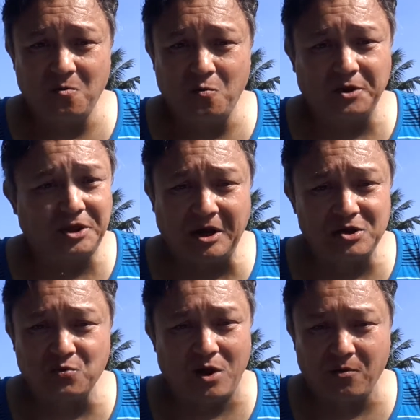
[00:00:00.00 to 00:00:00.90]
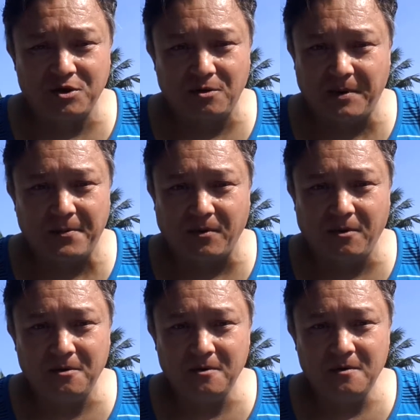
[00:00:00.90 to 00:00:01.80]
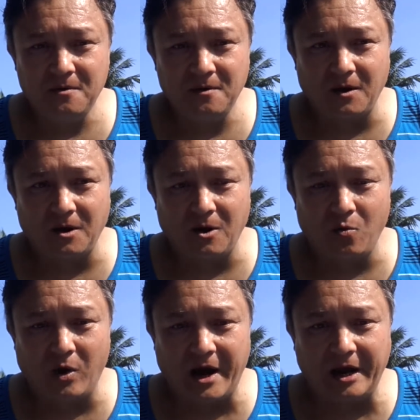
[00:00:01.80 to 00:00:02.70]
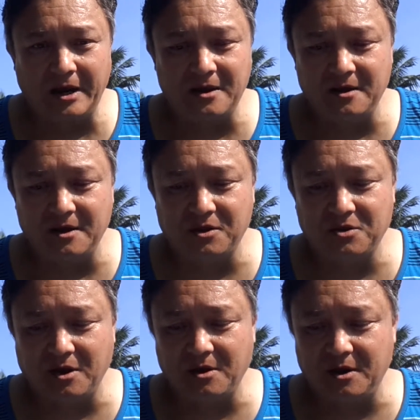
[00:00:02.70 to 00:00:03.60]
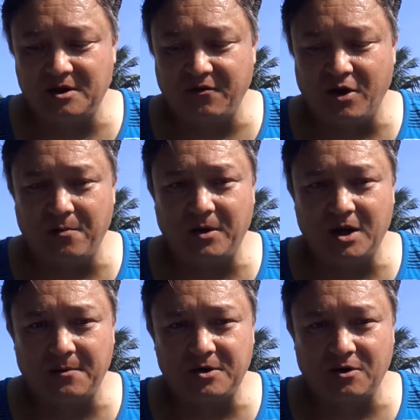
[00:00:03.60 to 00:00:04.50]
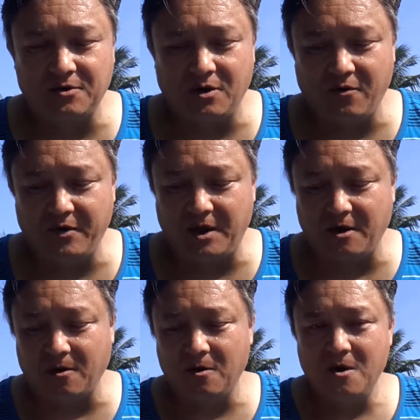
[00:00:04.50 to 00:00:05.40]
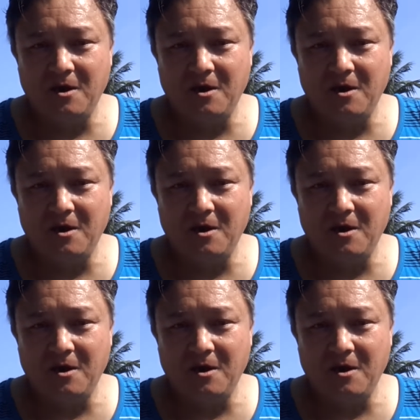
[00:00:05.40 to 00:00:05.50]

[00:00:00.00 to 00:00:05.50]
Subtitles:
what the hell's wrong with you people? Why can a developing company over here